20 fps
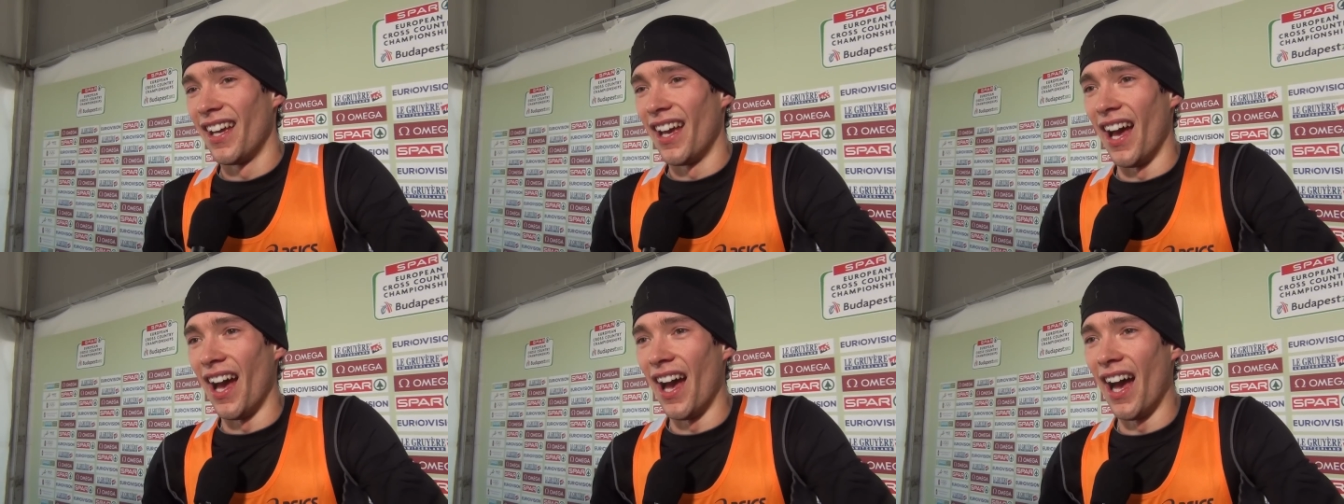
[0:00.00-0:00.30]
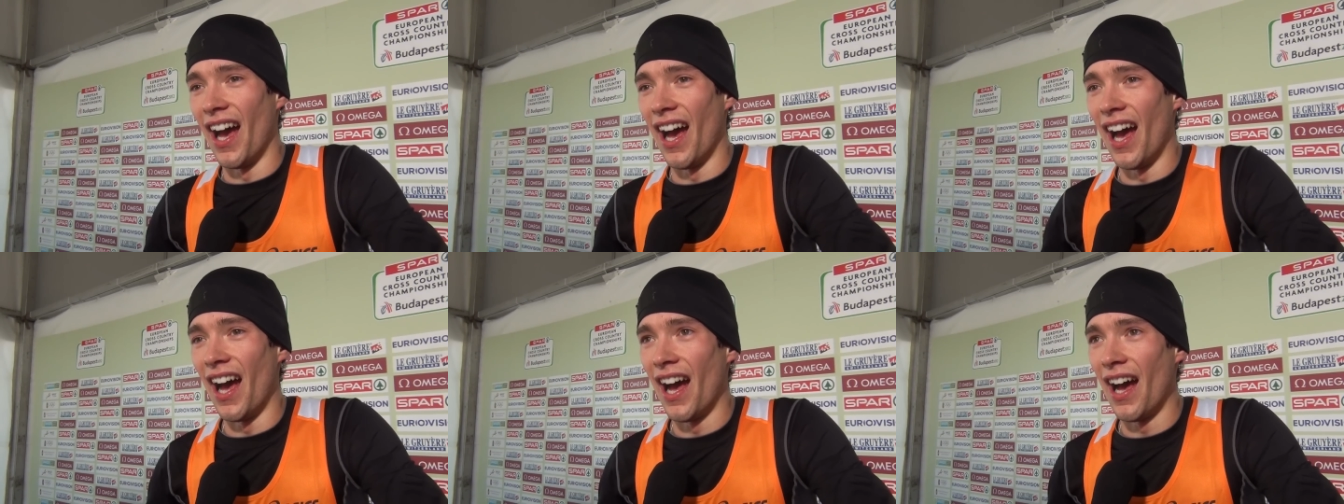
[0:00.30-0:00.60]

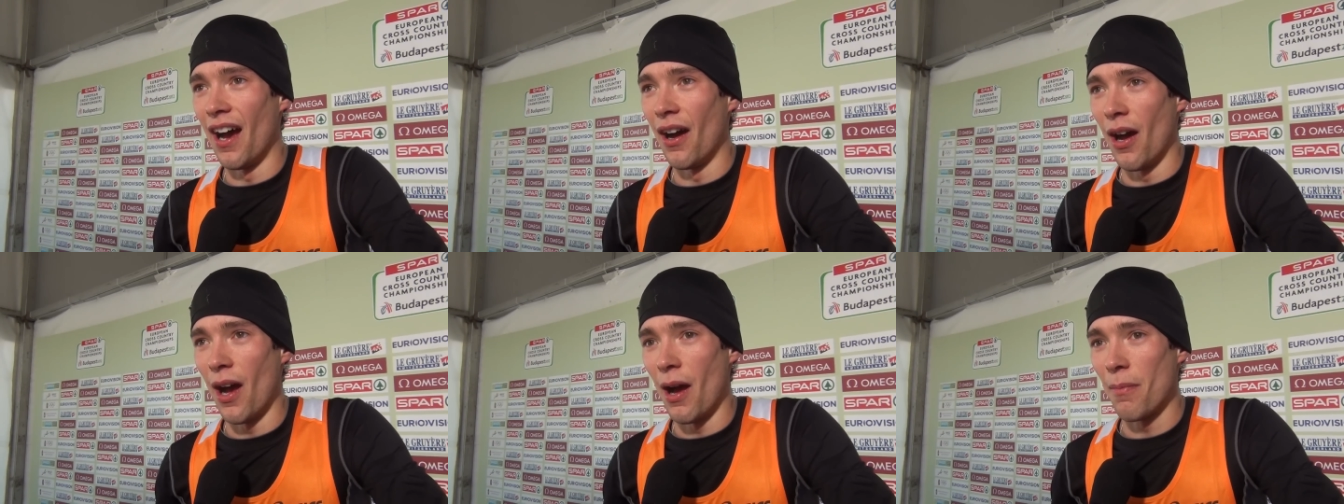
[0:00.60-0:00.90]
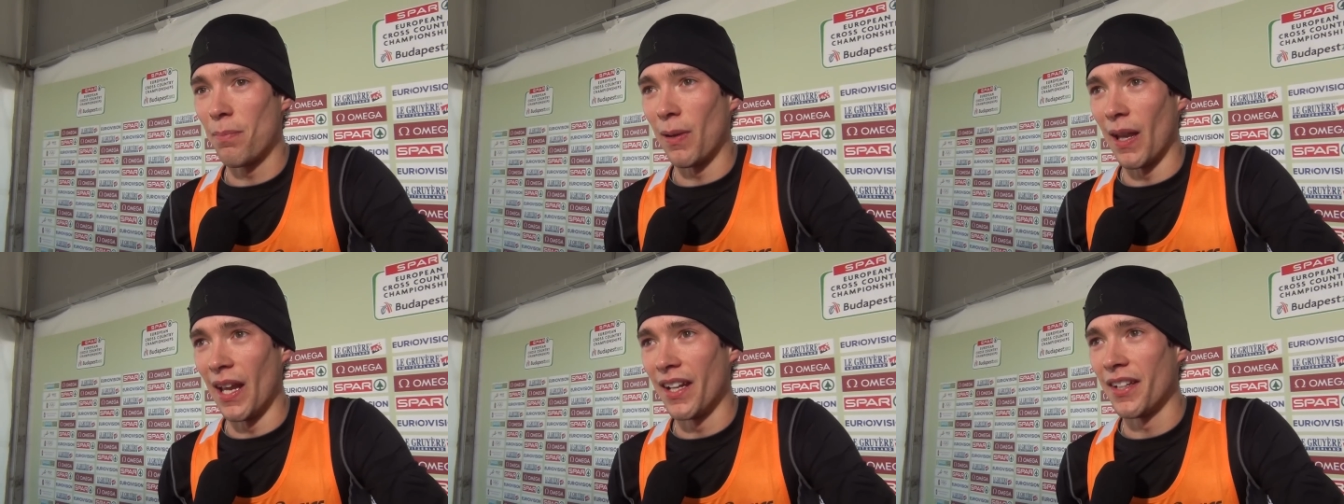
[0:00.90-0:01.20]
I
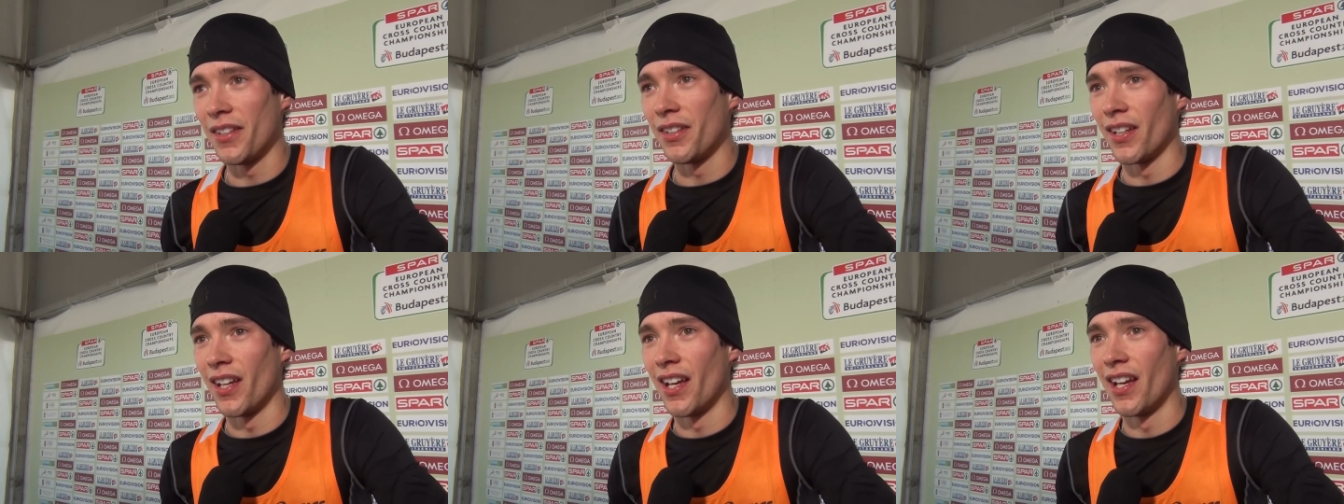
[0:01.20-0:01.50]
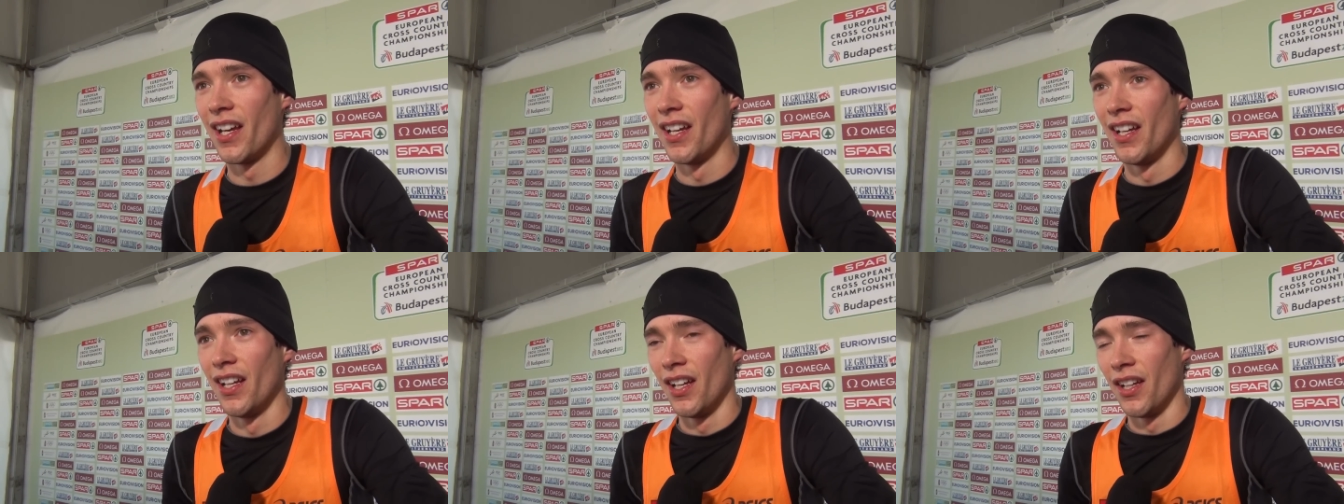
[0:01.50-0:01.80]
planned
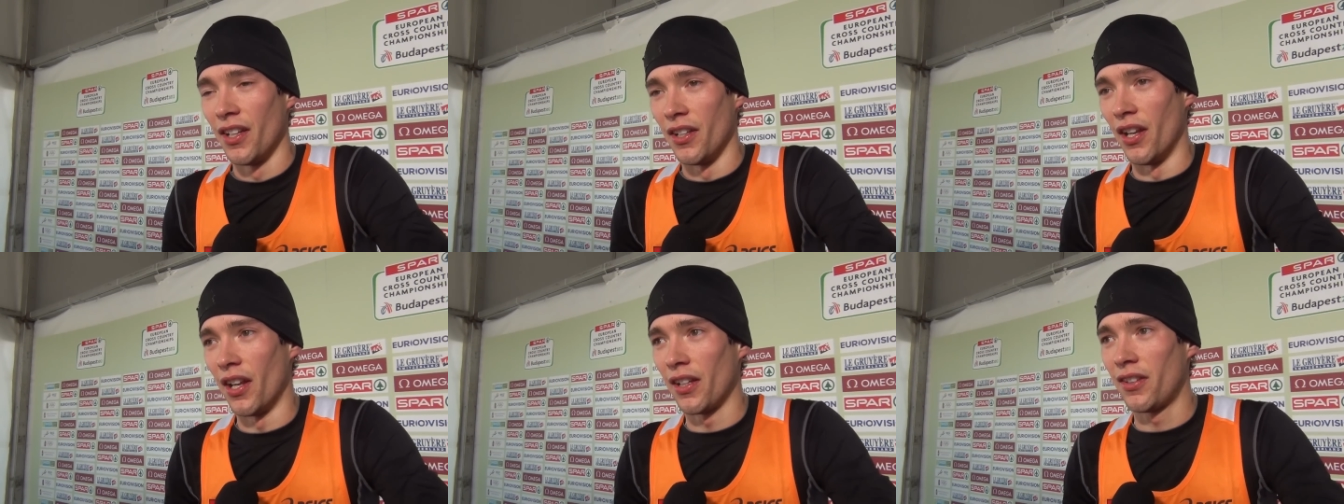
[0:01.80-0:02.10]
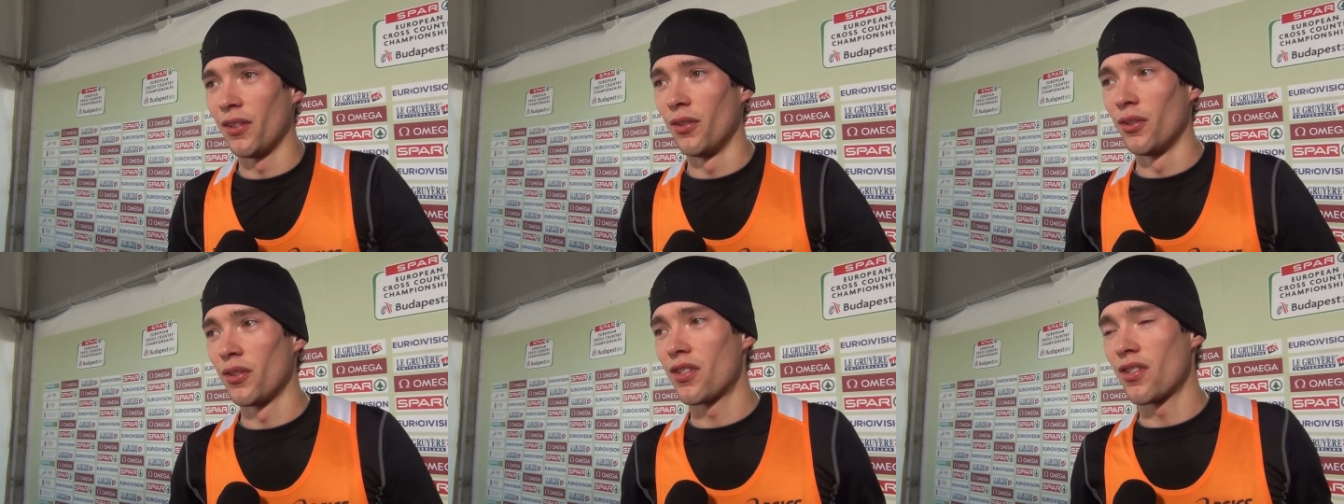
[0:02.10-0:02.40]

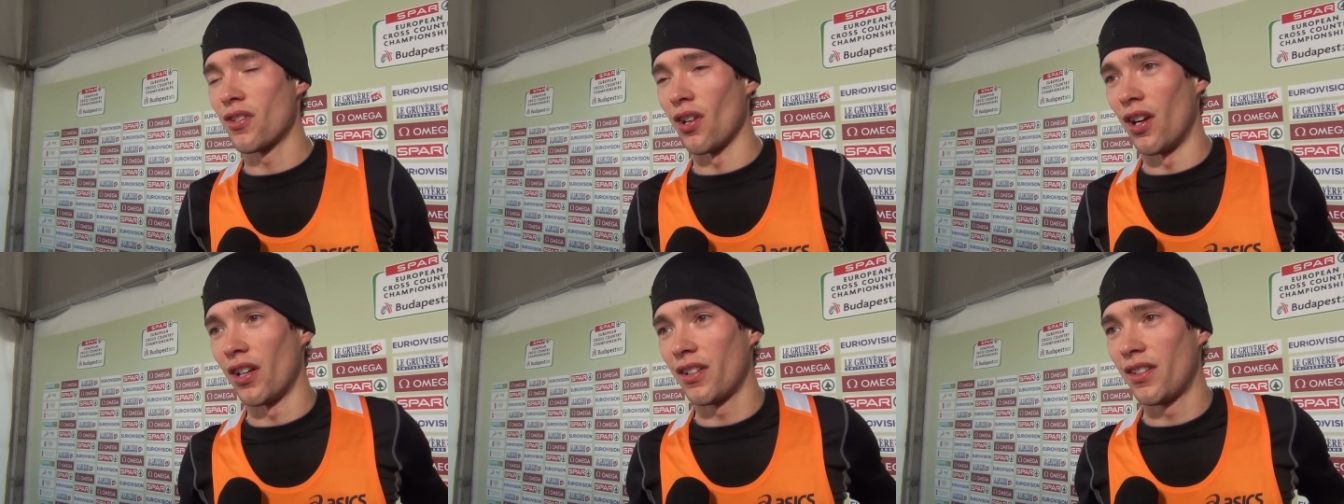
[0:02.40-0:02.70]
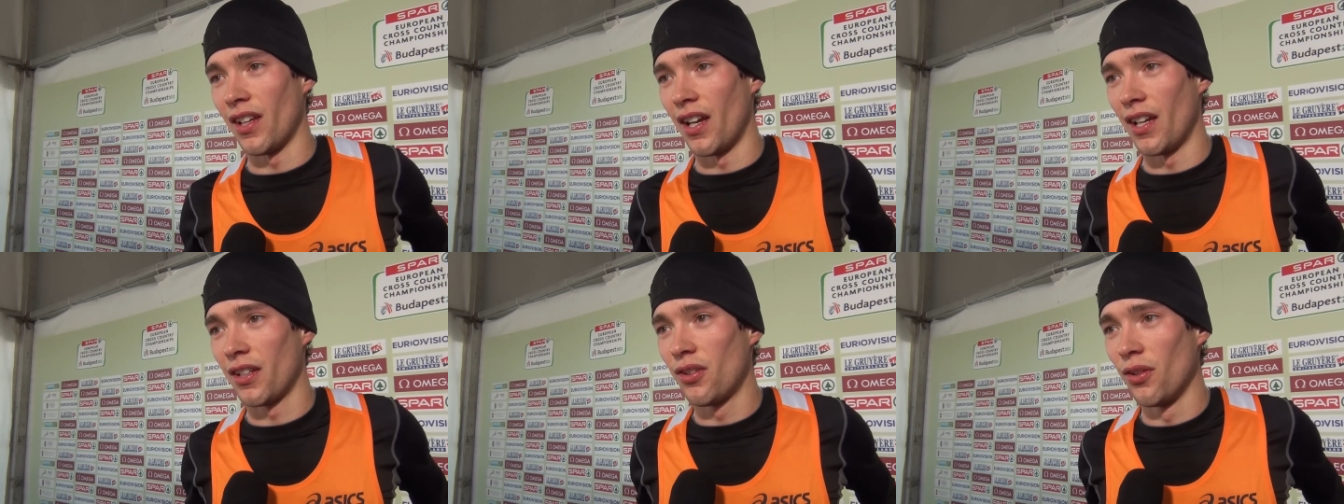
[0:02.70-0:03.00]
not to start
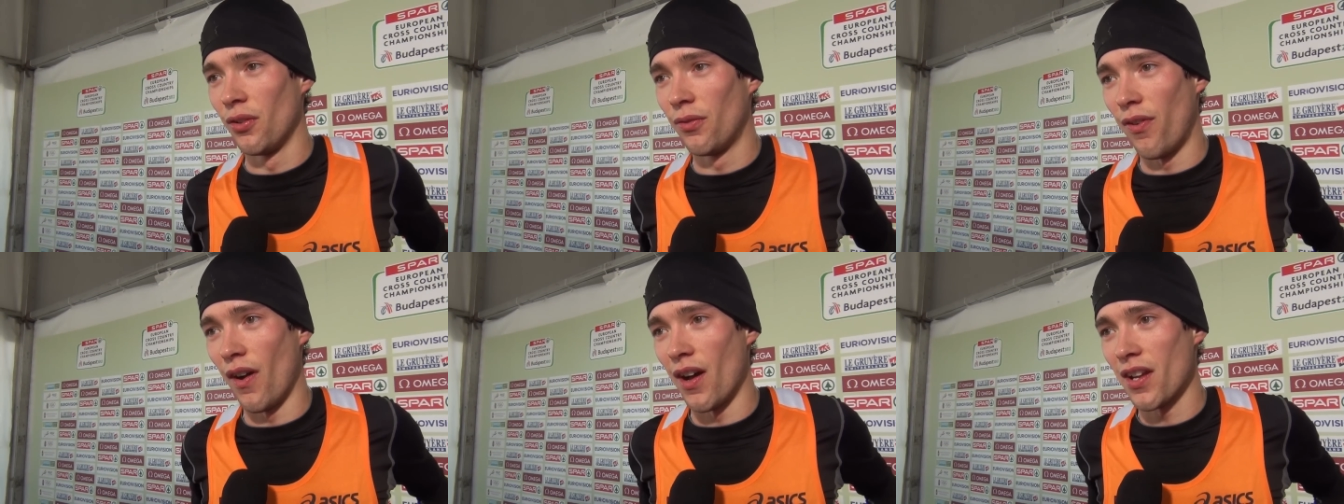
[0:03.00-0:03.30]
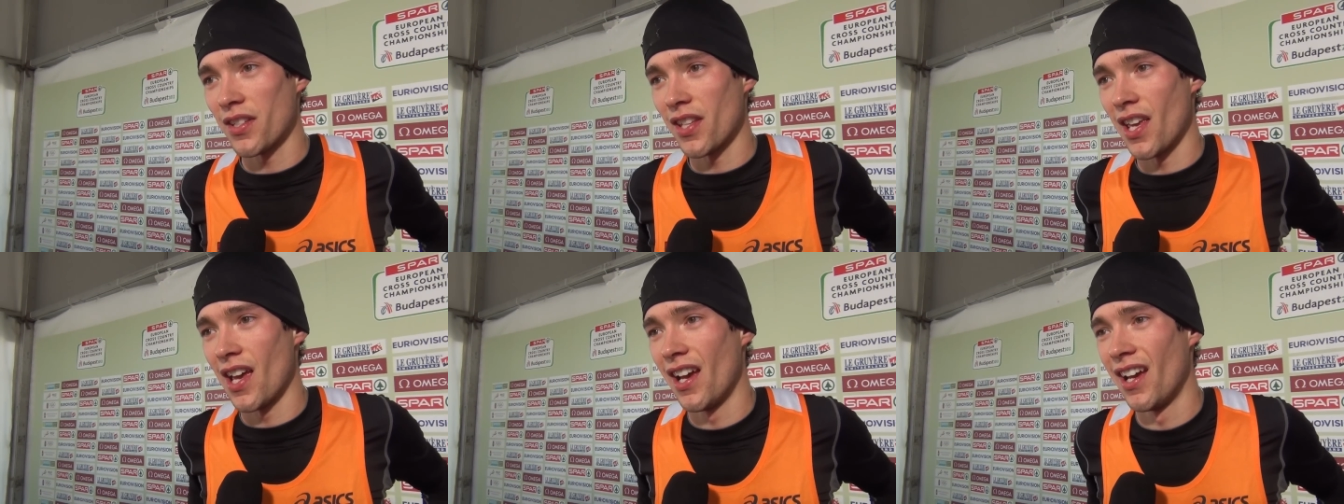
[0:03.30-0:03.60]
too
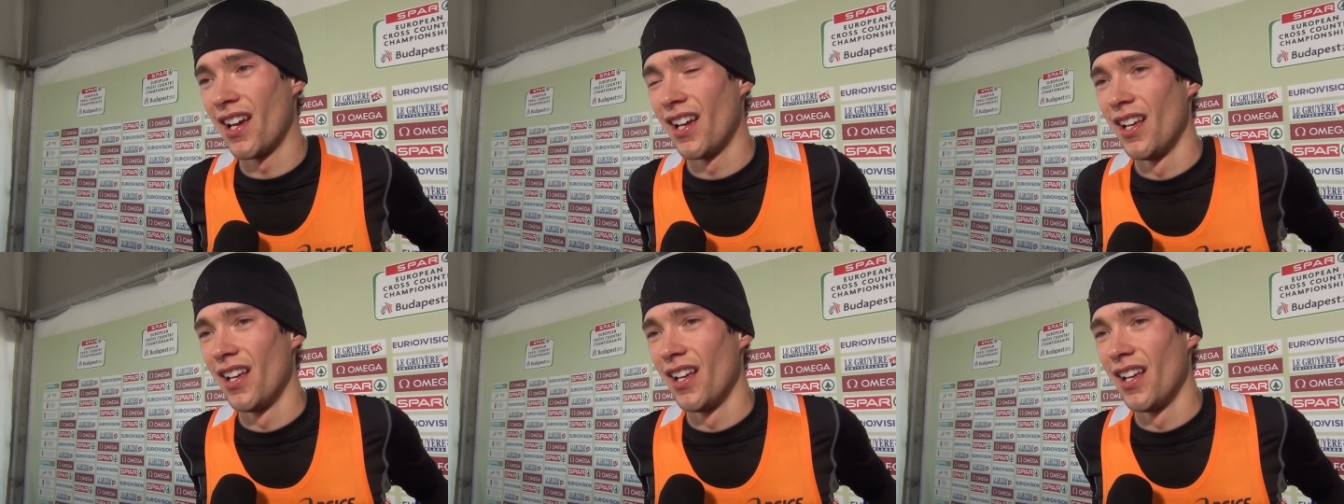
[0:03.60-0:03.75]
fast